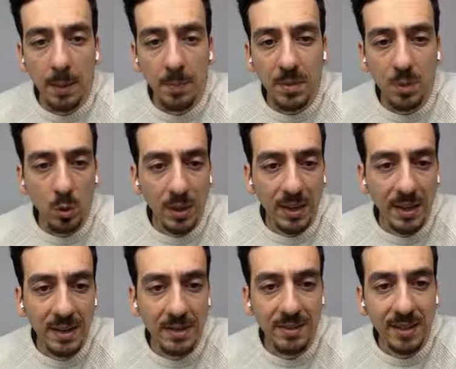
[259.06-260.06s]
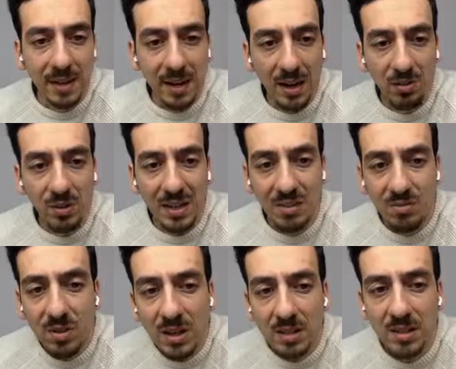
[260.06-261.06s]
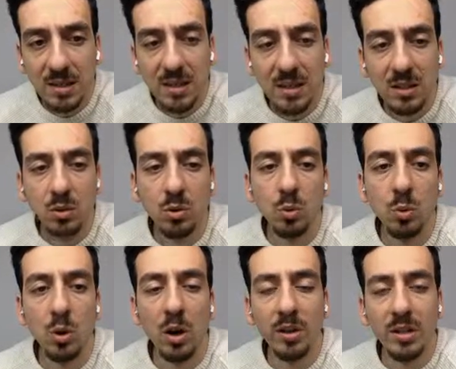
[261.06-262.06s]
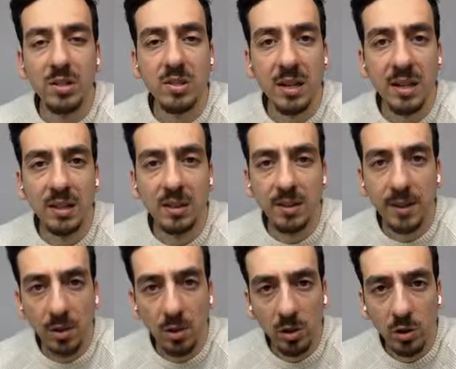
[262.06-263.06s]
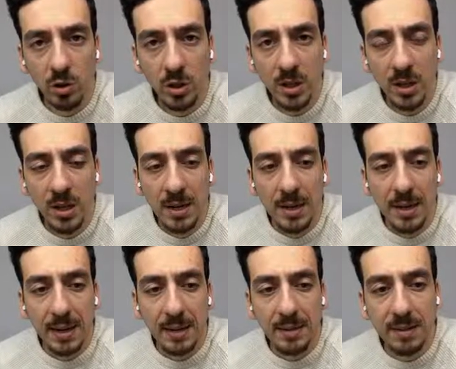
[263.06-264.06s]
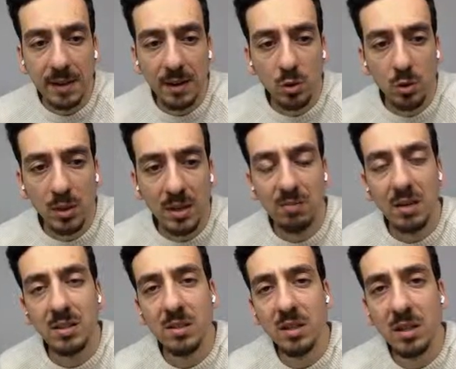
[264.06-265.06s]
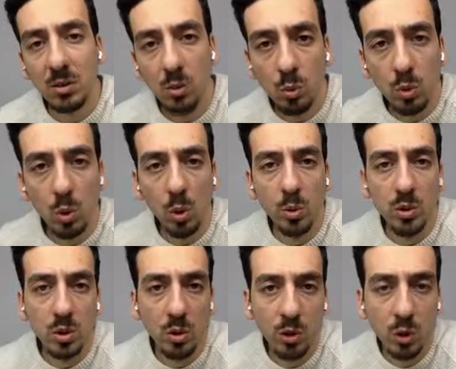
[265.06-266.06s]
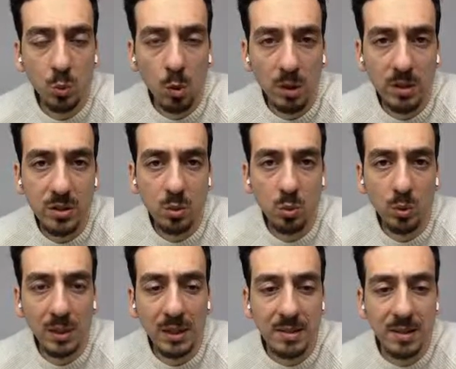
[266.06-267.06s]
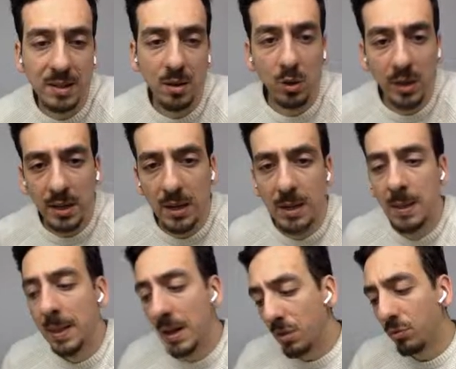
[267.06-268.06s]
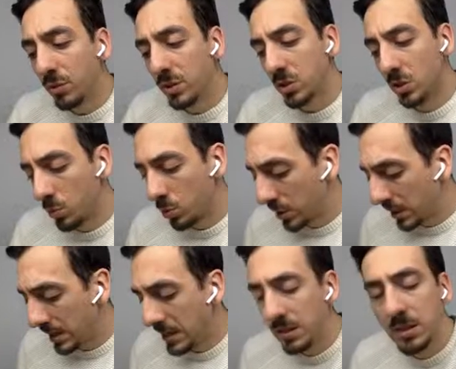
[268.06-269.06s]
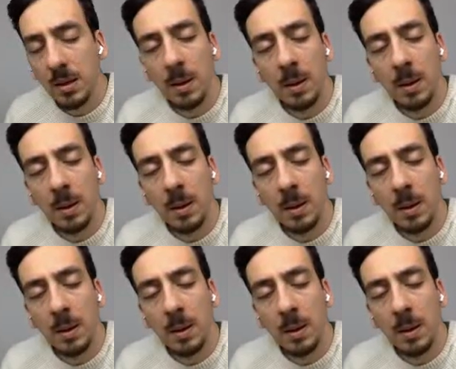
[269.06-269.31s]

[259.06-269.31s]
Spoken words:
So again, they have invested into understanding the technology and actually invested into cold storage wallets to really say, okay, if someone is